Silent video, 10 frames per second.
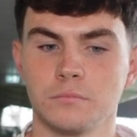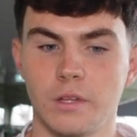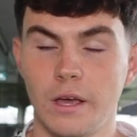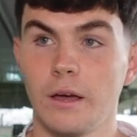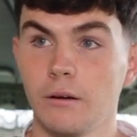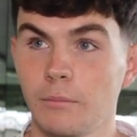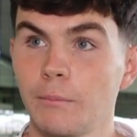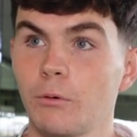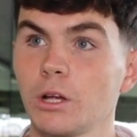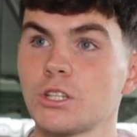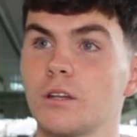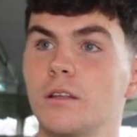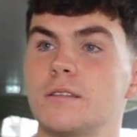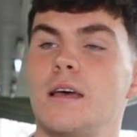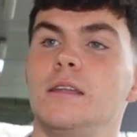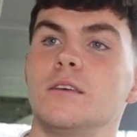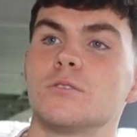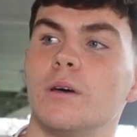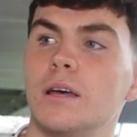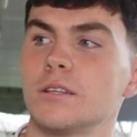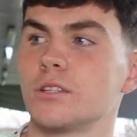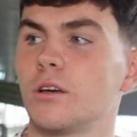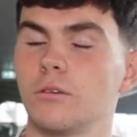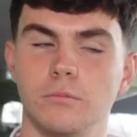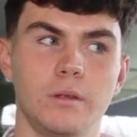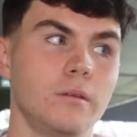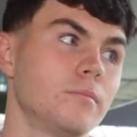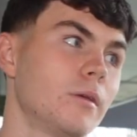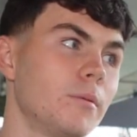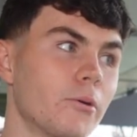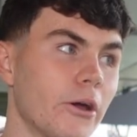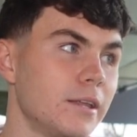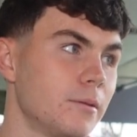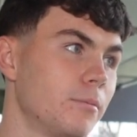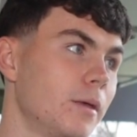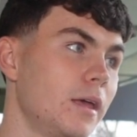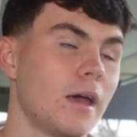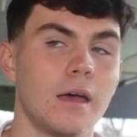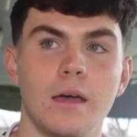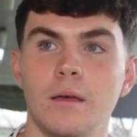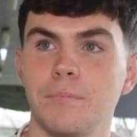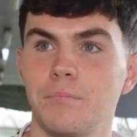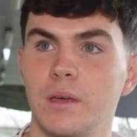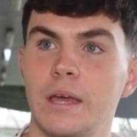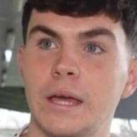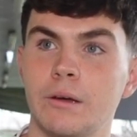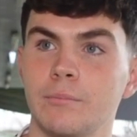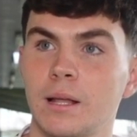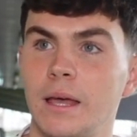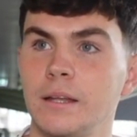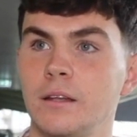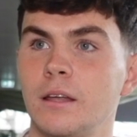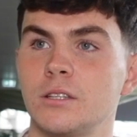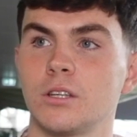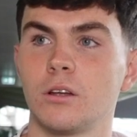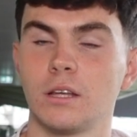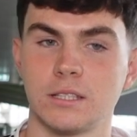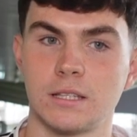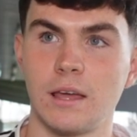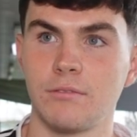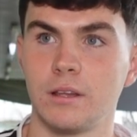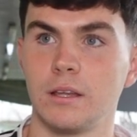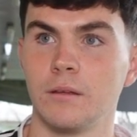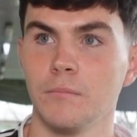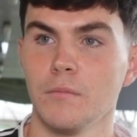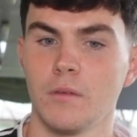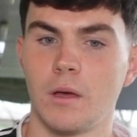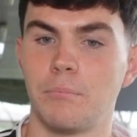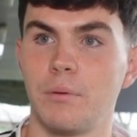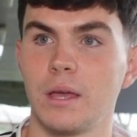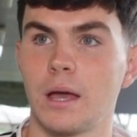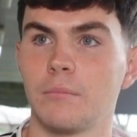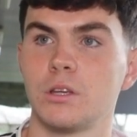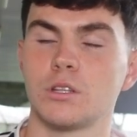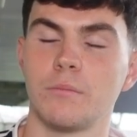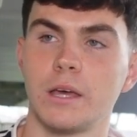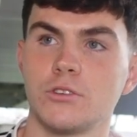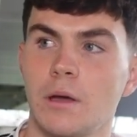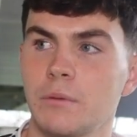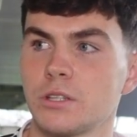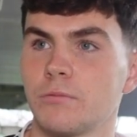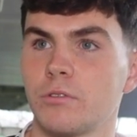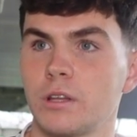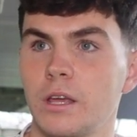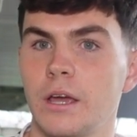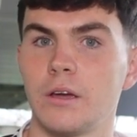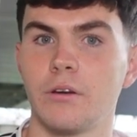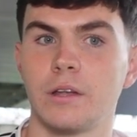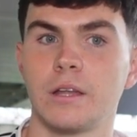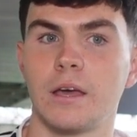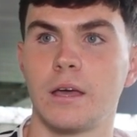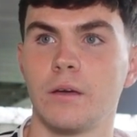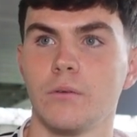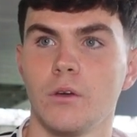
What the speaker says: Yeah, I remember watching it on telly as well, so it'd be great to be here and playing in it. So that's definitely a big ambition, major ambition for the year, and